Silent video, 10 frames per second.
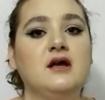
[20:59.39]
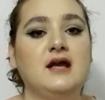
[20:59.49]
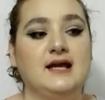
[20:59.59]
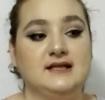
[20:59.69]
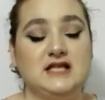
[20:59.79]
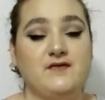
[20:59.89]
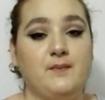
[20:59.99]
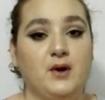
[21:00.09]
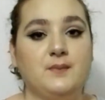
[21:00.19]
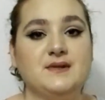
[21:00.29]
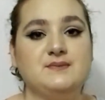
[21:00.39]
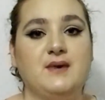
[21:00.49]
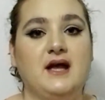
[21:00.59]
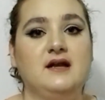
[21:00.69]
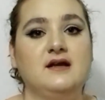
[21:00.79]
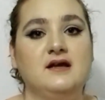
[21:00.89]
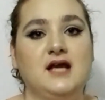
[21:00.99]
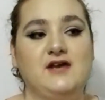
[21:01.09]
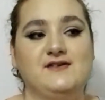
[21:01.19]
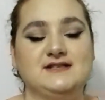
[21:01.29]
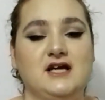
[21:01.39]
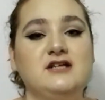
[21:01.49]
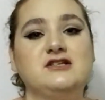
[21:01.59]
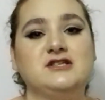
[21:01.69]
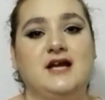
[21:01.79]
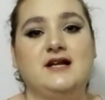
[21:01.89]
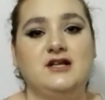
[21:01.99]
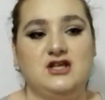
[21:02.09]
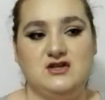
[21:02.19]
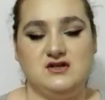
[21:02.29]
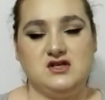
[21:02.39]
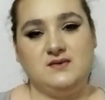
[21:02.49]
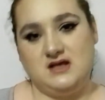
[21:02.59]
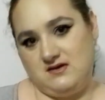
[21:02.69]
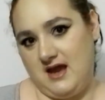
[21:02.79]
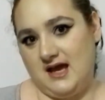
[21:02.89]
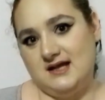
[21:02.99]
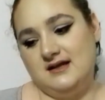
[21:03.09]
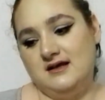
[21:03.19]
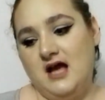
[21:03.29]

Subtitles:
It does have a purpose, but if it's not your shade, use it to what you can.